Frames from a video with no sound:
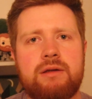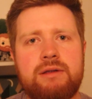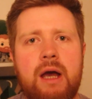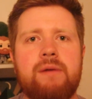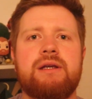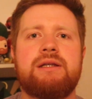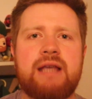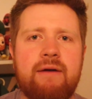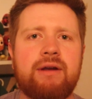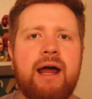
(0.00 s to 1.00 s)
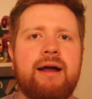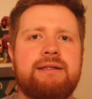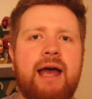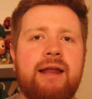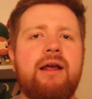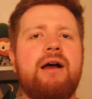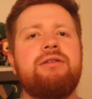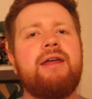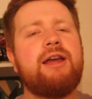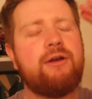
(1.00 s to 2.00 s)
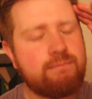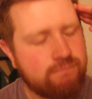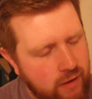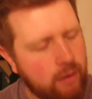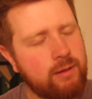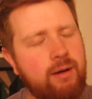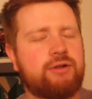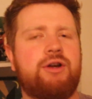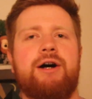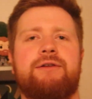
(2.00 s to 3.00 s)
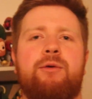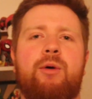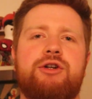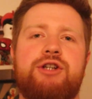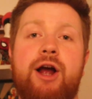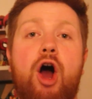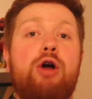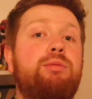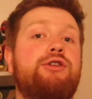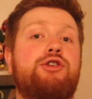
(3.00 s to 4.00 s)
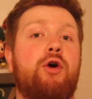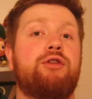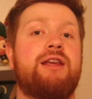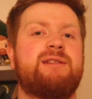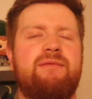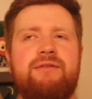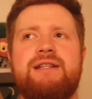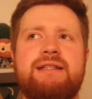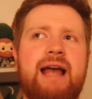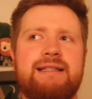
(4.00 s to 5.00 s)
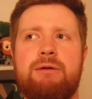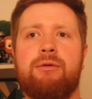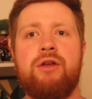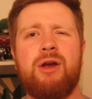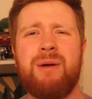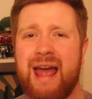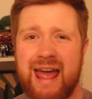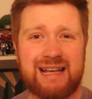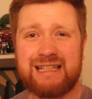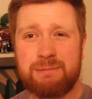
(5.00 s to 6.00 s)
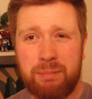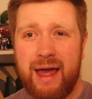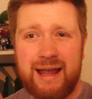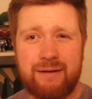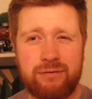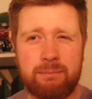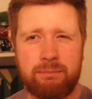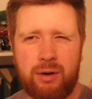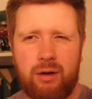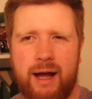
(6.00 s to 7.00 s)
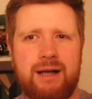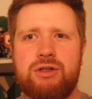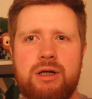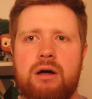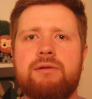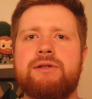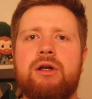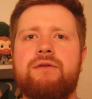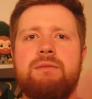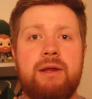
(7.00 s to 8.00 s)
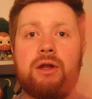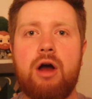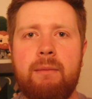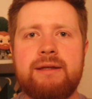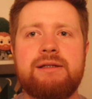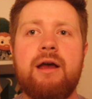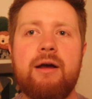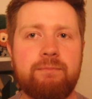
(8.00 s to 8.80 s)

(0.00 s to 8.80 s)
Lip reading: I'd say it was a 7 out of 10. Thank you very much, guys, for watching. I hope you enjoyed this scatty review. Explain if the plot actually got resolved to me in the comments.